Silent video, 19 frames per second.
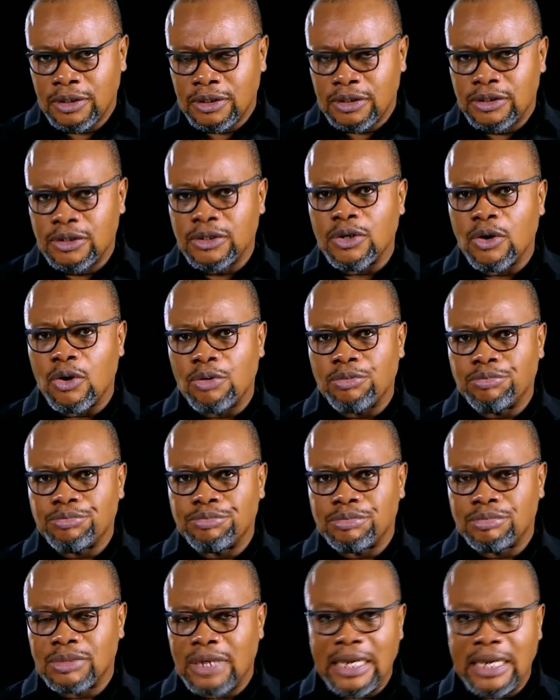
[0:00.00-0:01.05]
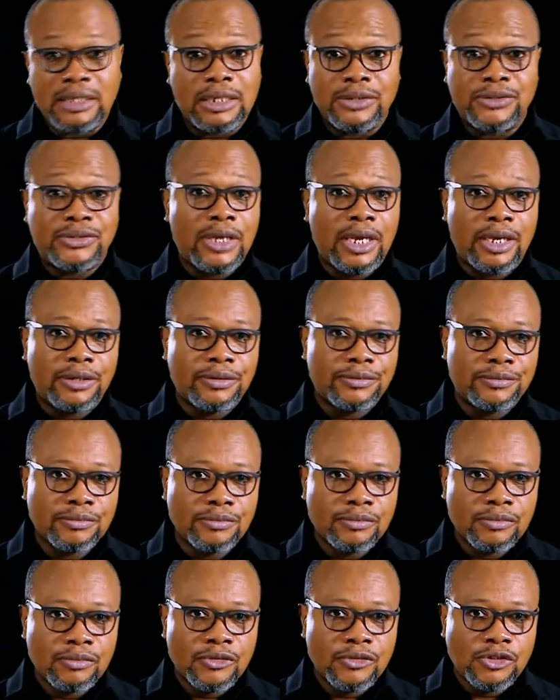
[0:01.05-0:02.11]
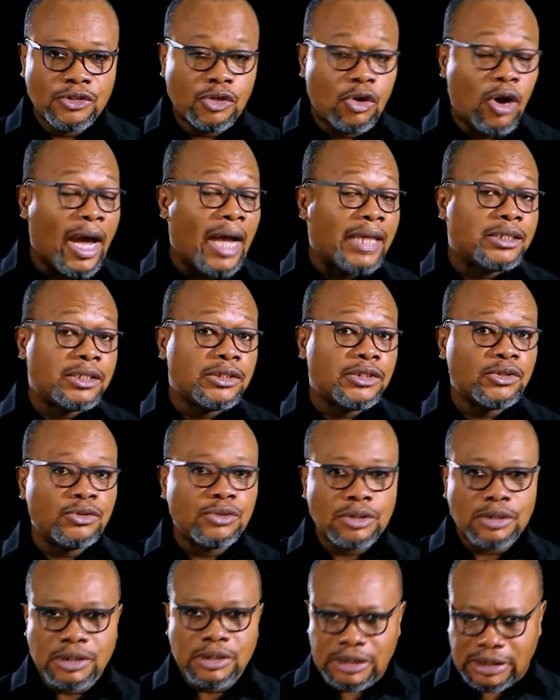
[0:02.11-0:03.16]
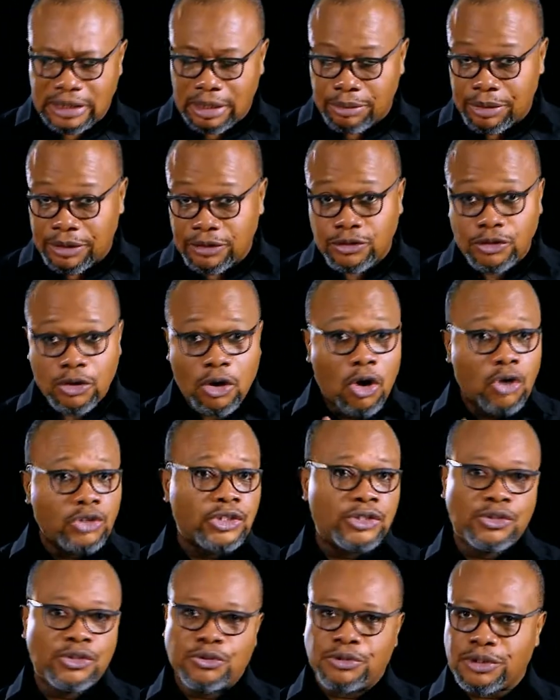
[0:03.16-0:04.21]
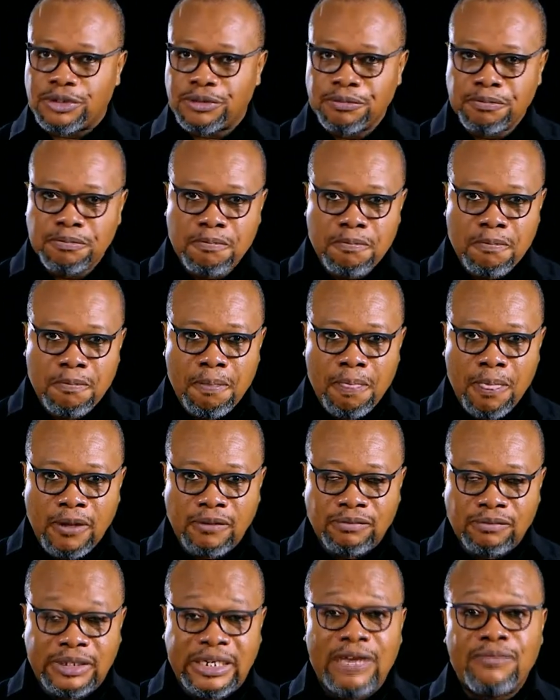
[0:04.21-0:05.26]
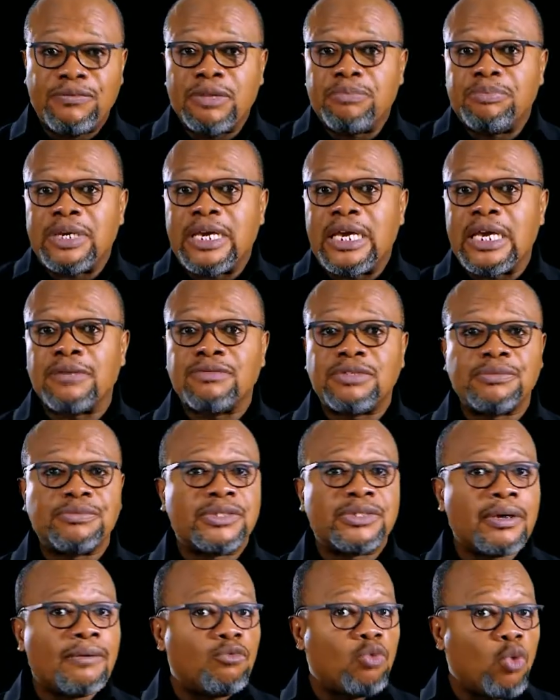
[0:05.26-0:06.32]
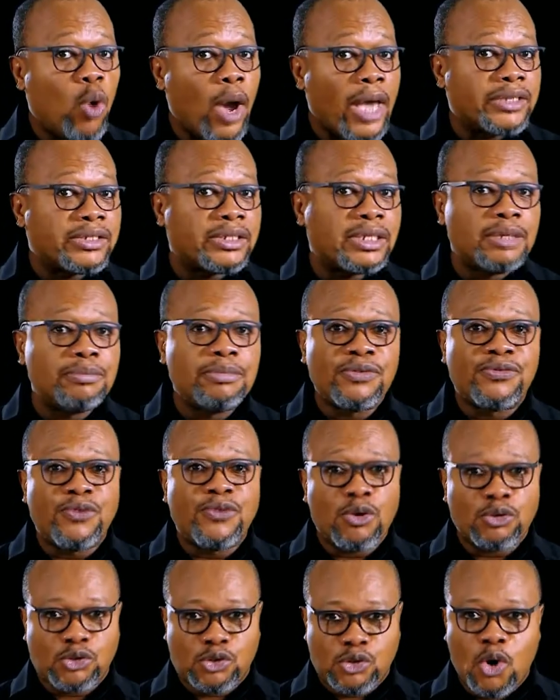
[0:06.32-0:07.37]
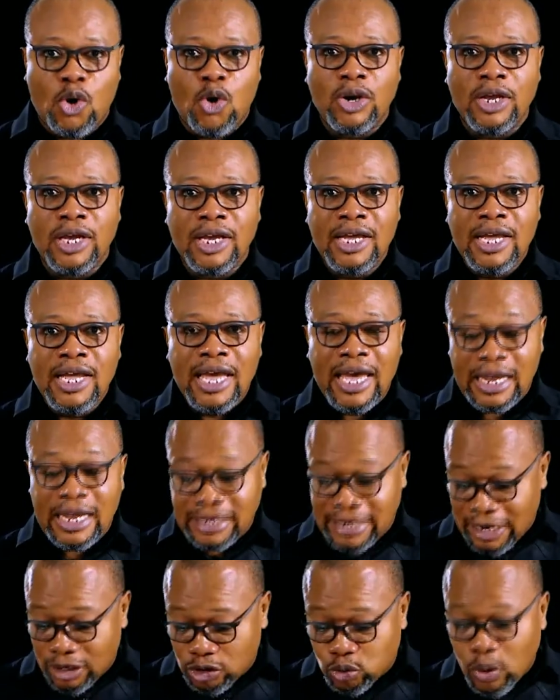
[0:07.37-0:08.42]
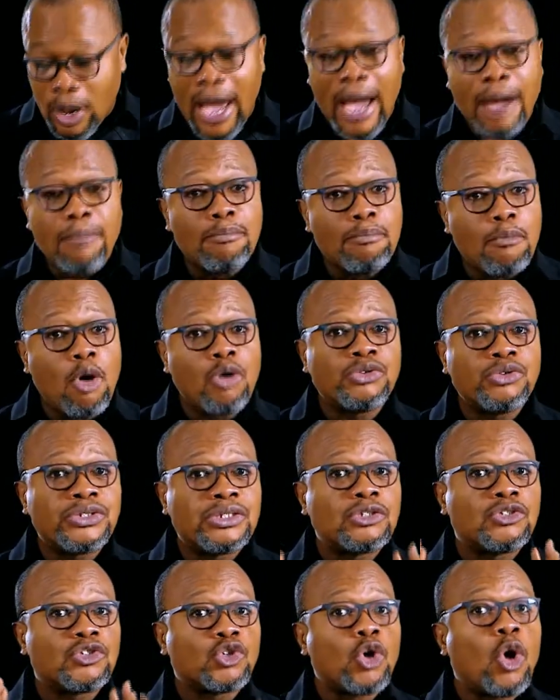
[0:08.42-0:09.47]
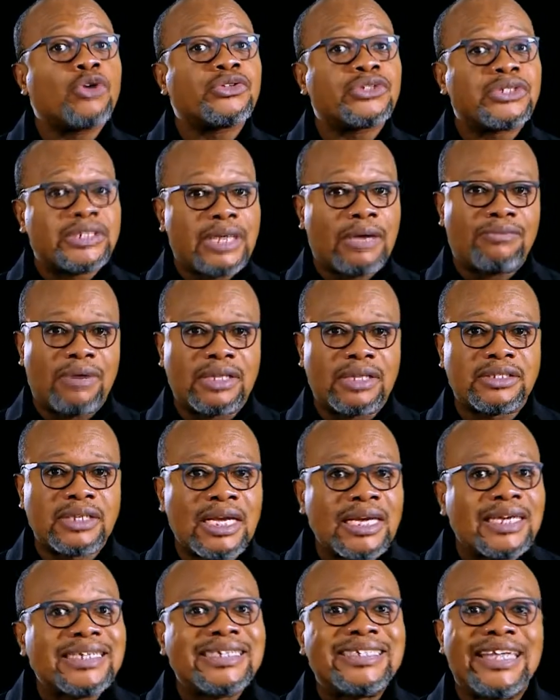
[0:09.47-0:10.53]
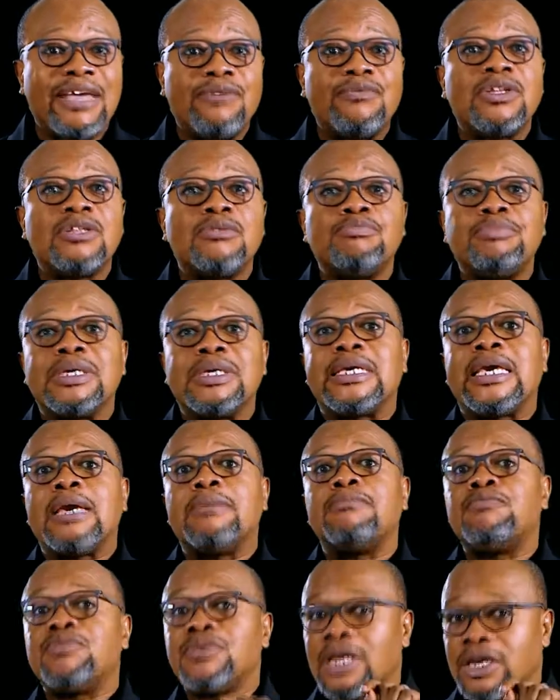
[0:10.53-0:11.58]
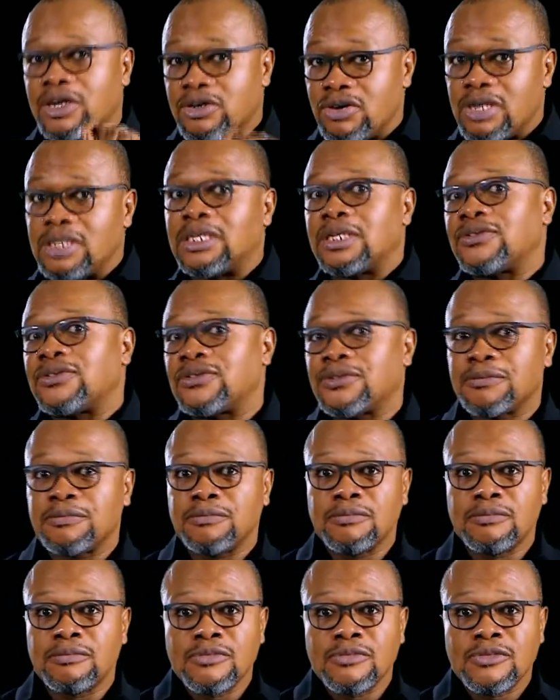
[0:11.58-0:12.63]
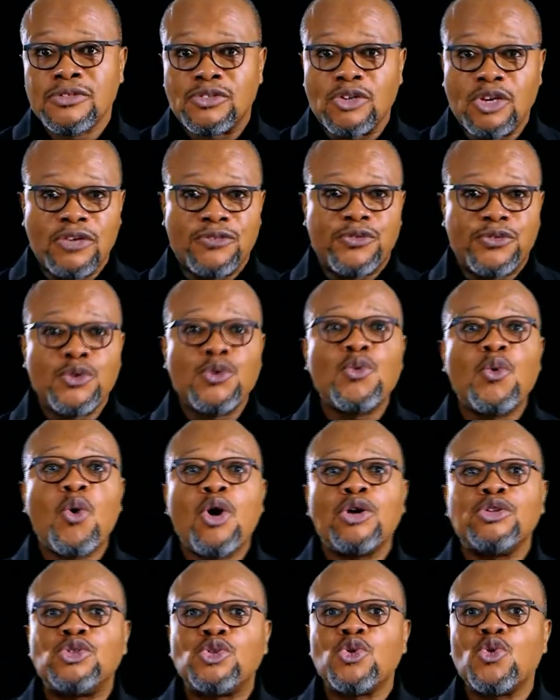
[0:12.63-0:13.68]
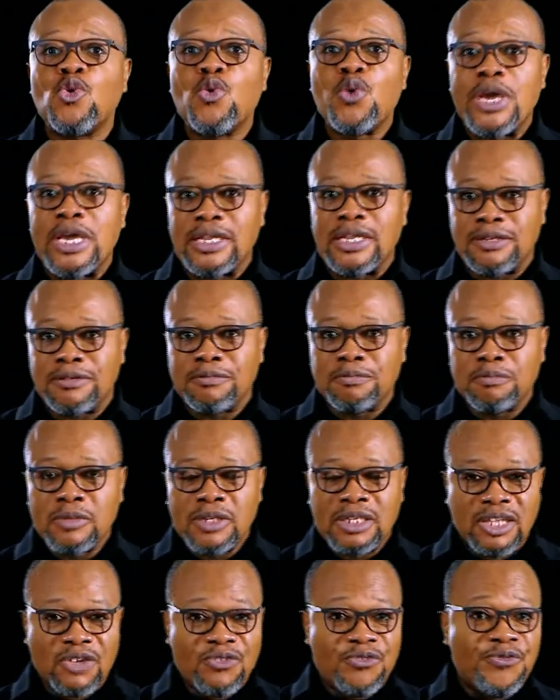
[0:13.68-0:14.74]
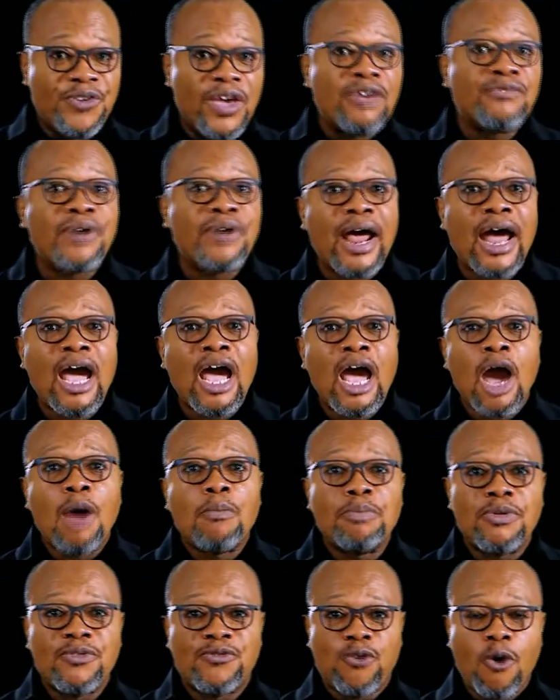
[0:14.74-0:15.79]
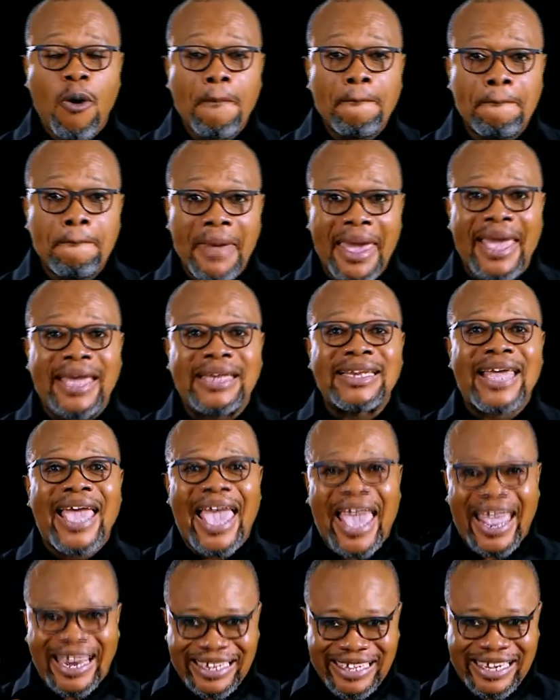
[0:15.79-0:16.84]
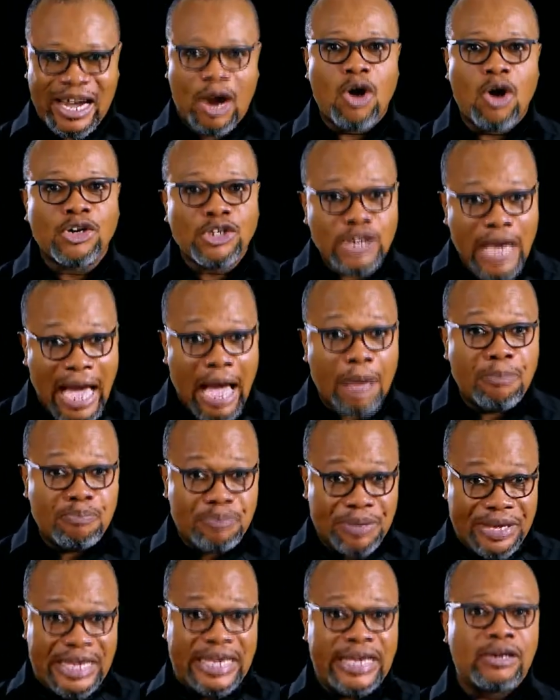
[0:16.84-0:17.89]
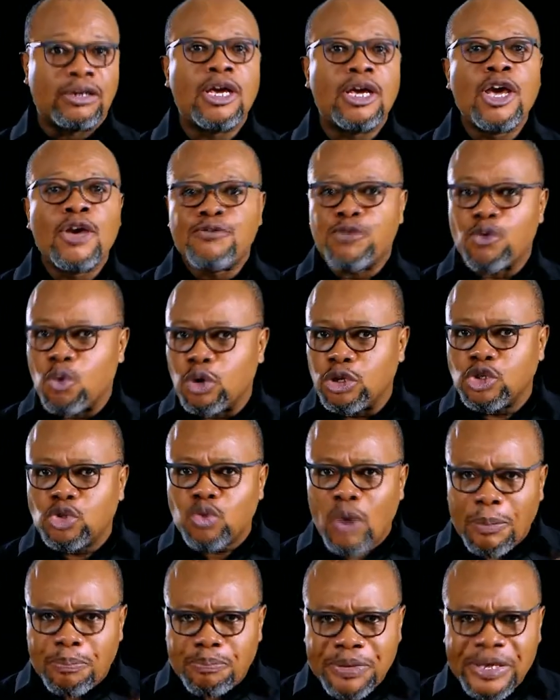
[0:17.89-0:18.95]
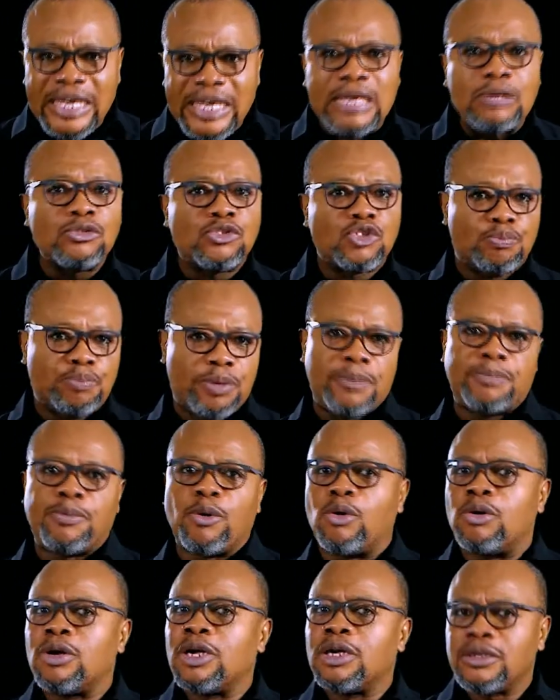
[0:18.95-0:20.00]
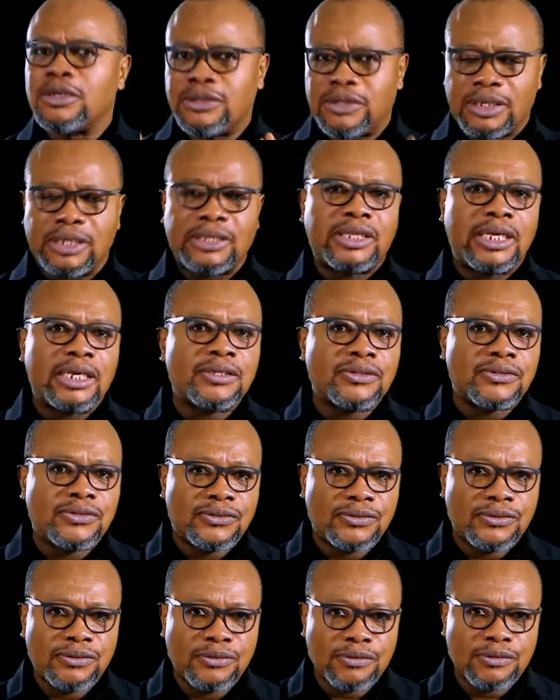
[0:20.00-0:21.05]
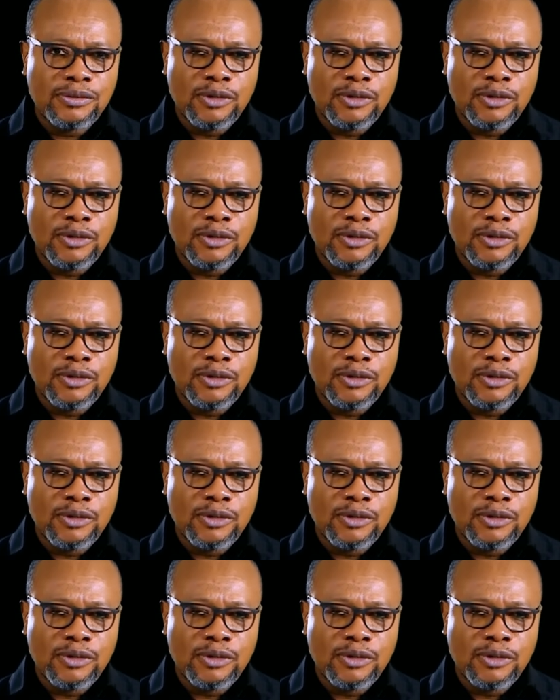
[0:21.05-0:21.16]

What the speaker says: You know, like they say, your attitude determines your altitude. David behaved himself wisely before Saul, and that is why amongst Saul's servants, David became the greatest. So if you want to win the favor before men and God, appeal. If you want to appeal to people, 3 things.